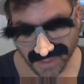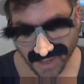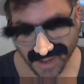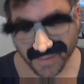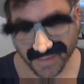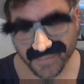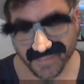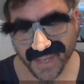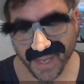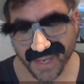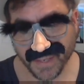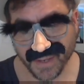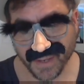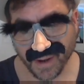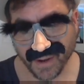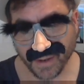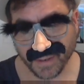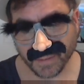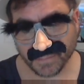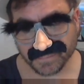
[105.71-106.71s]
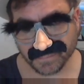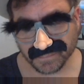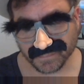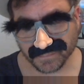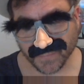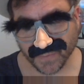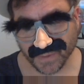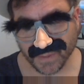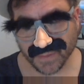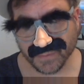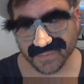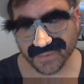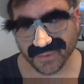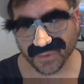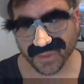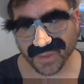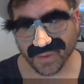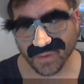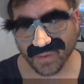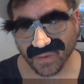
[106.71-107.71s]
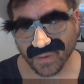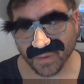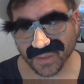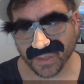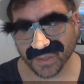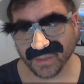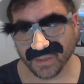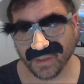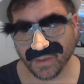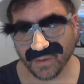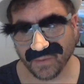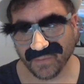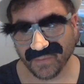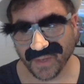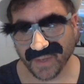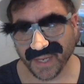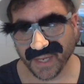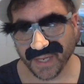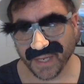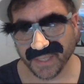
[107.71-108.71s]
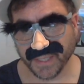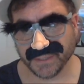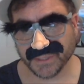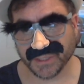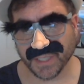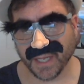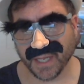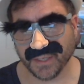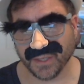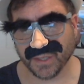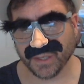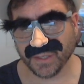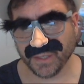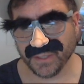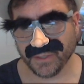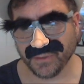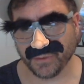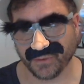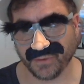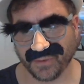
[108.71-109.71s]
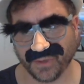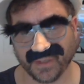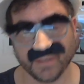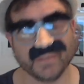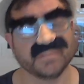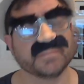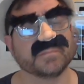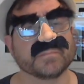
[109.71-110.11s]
And then there's also a John Cedars